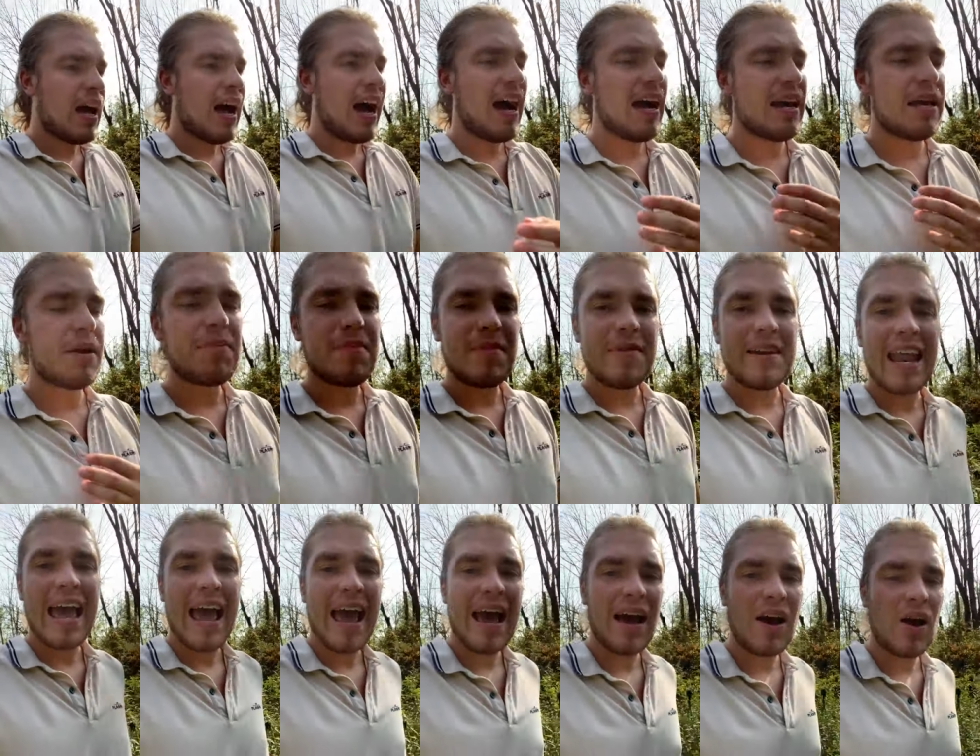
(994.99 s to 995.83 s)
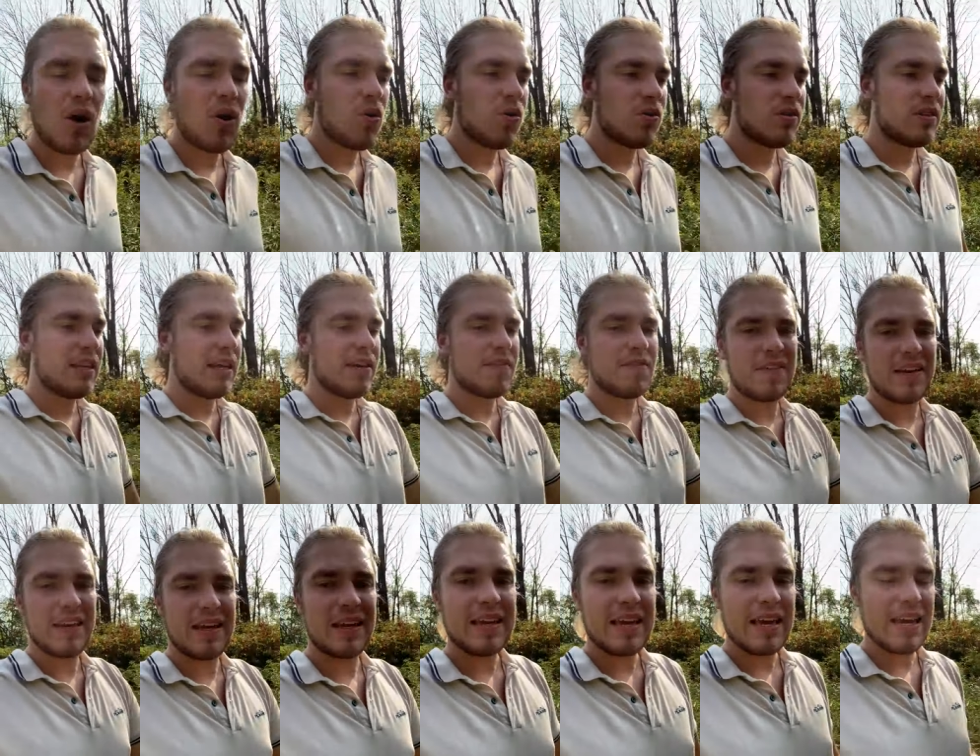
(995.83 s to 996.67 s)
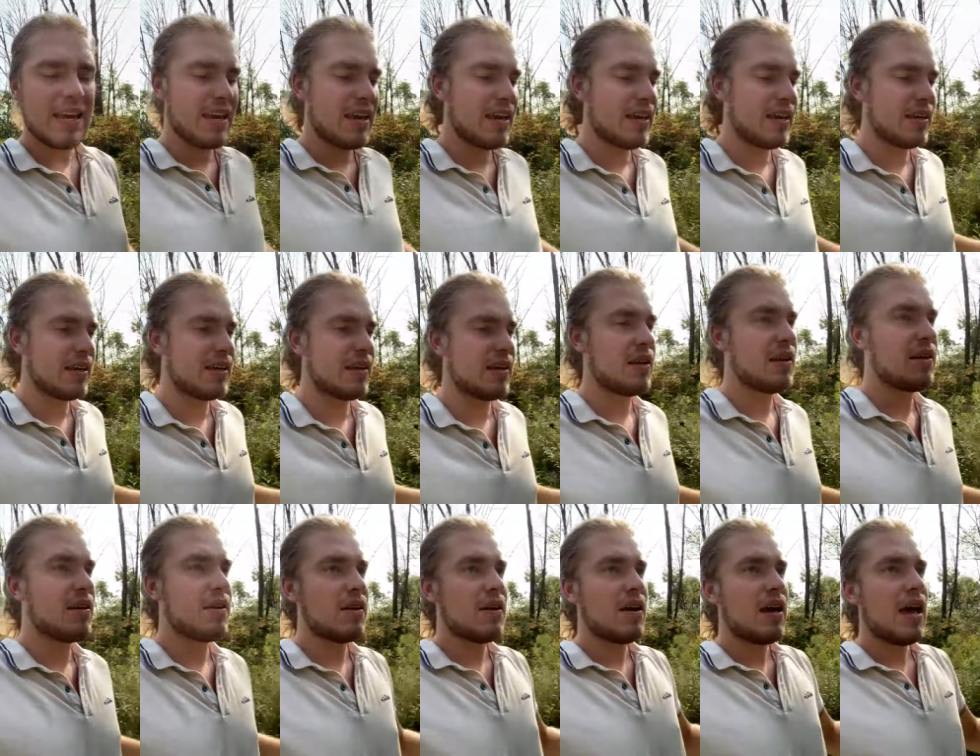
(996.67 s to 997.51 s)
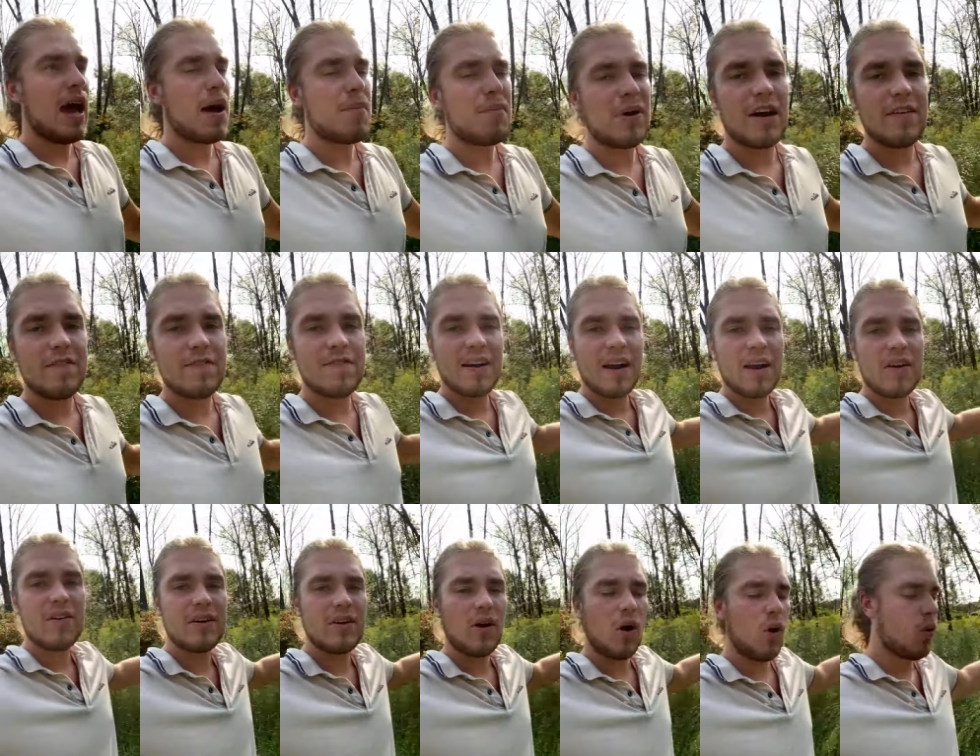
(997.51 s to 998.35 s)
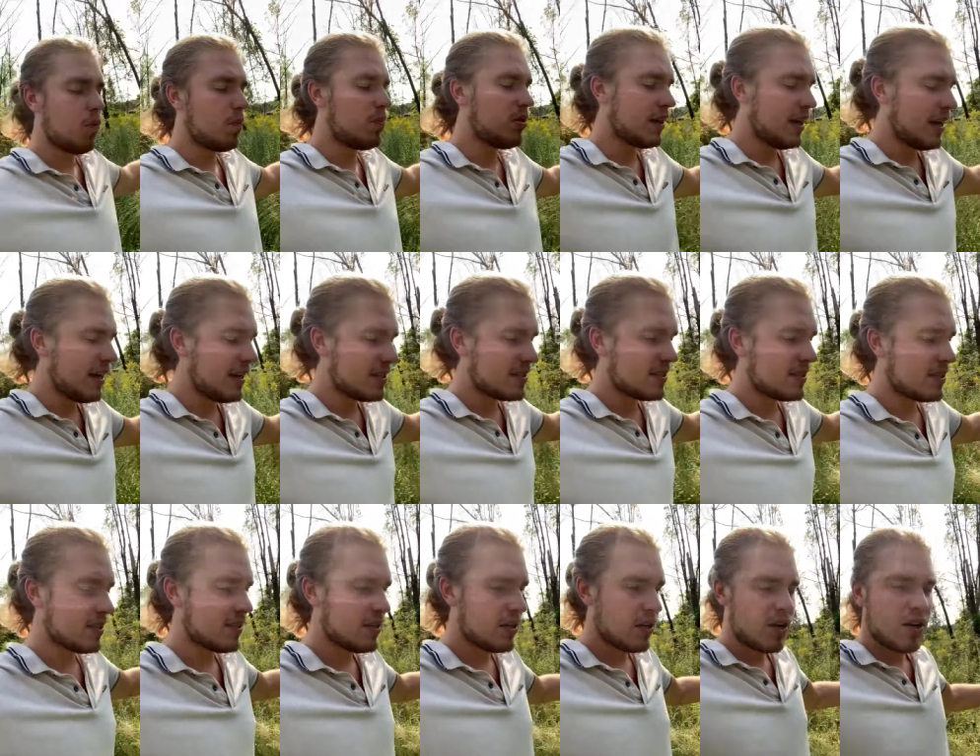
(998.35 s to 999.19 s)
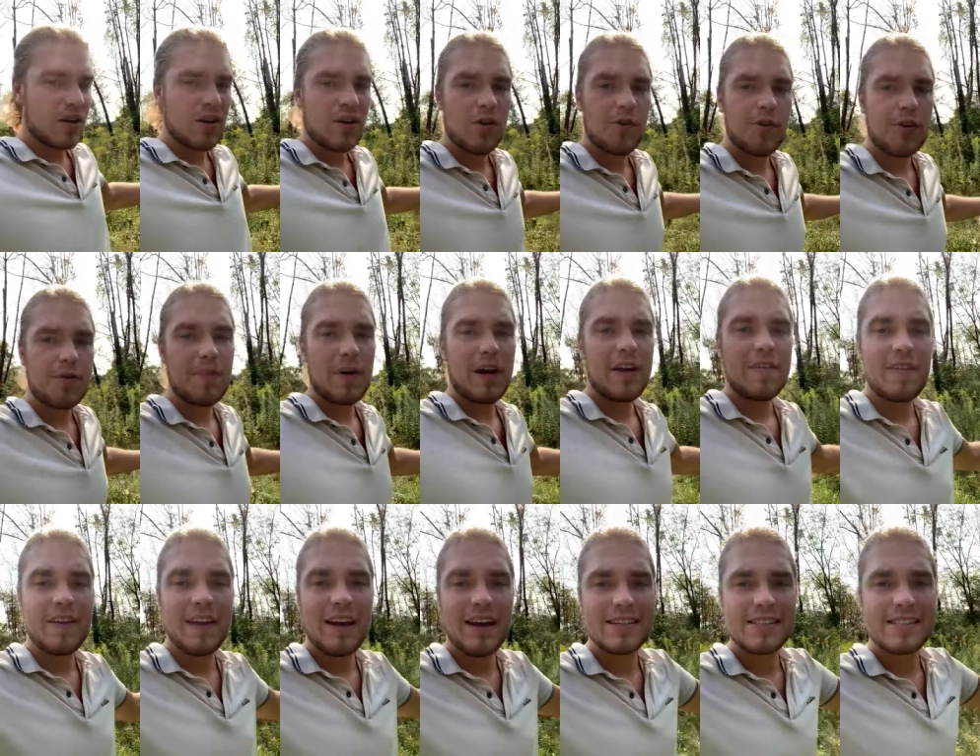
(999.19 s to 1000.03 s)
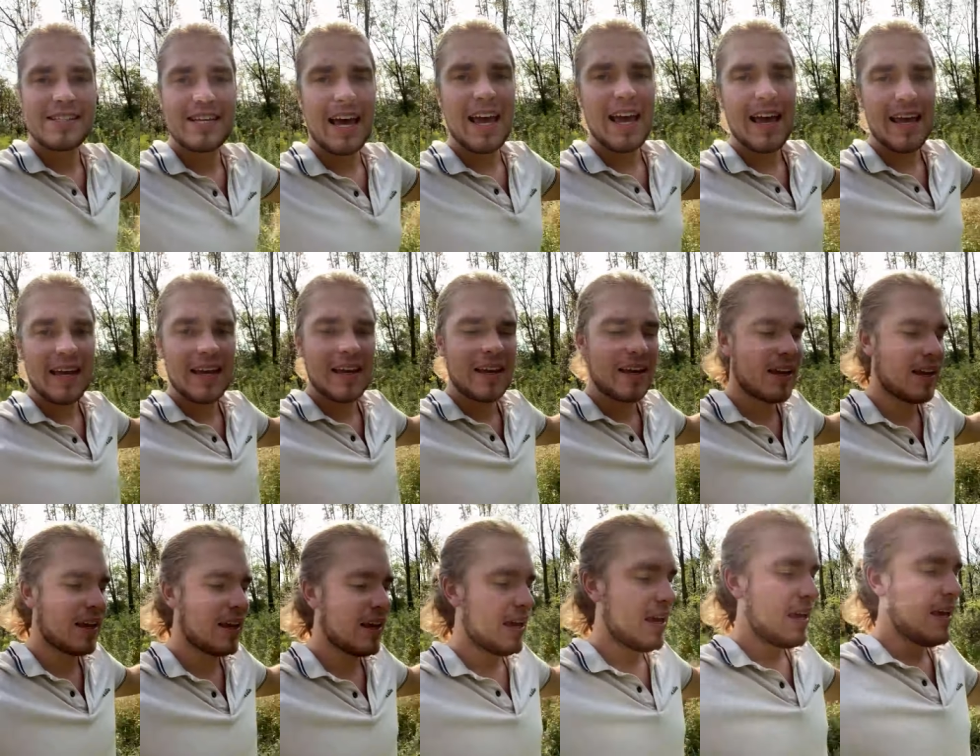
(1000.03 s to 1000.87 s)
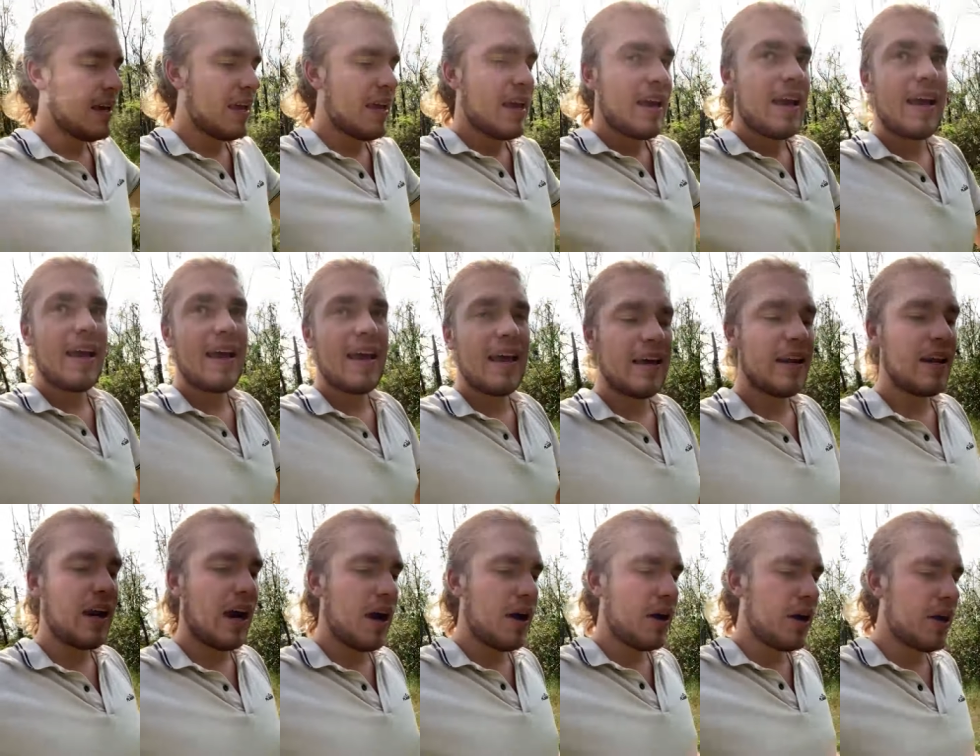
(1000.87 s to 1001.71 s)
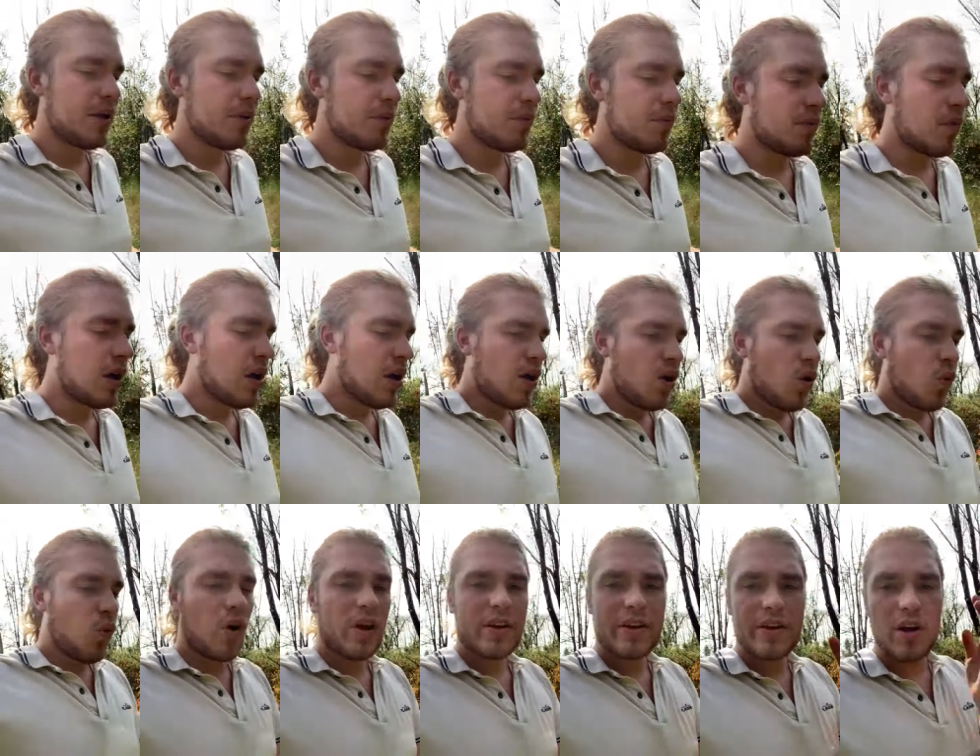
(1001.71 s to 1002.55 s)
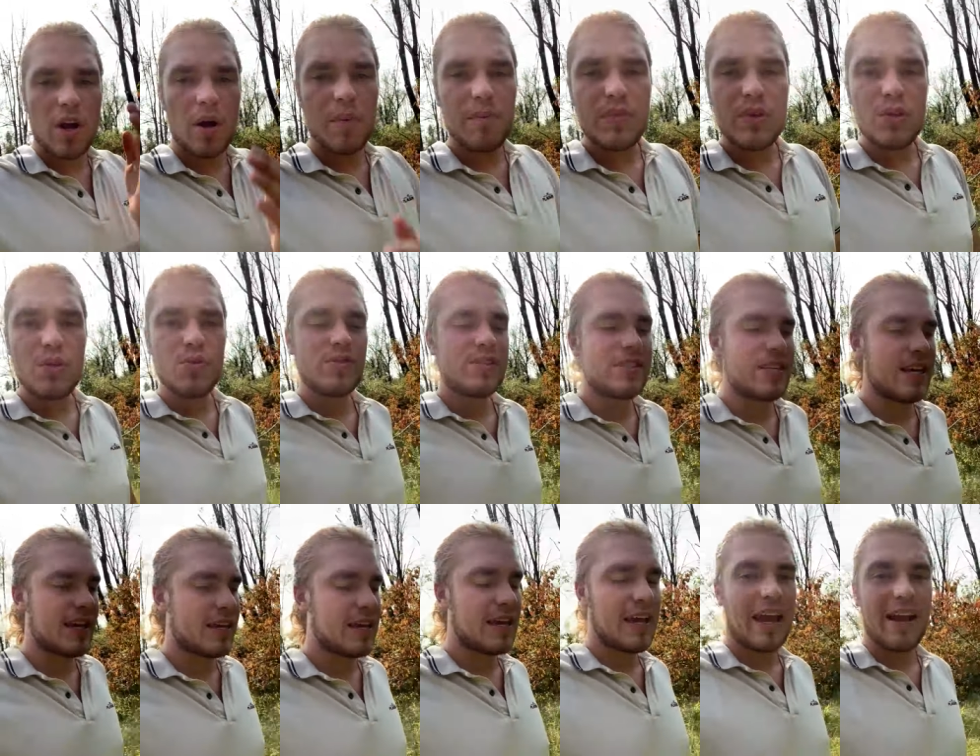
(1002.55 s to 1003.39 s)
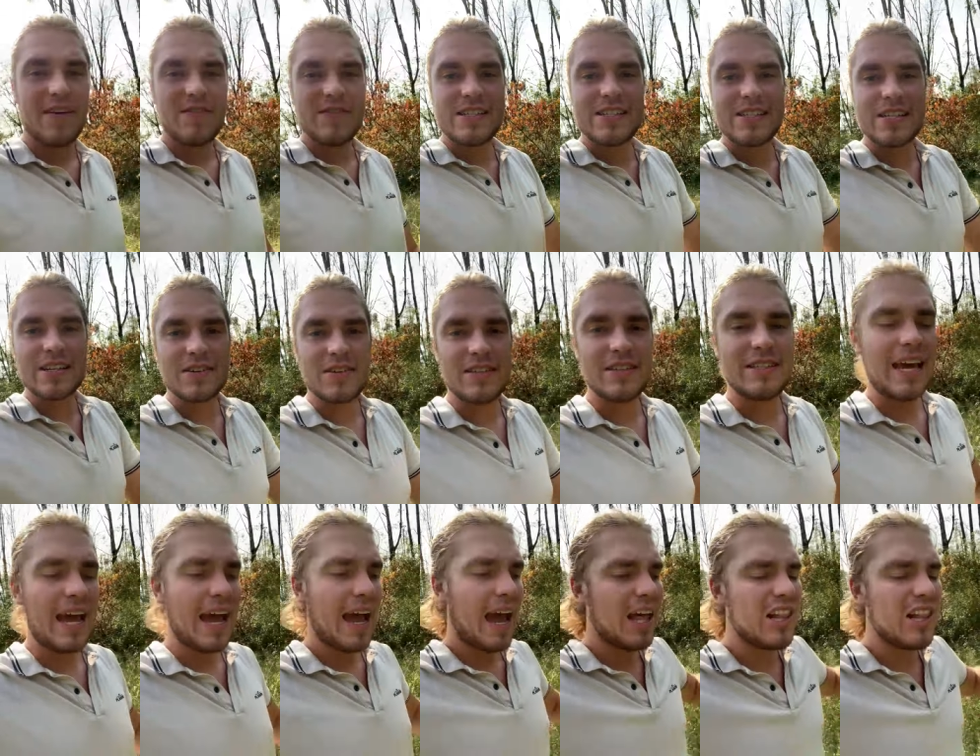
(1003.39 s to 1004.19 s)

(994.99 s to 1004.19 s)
I am now living in, at my very own place with my fiance and I'm working on music every single day.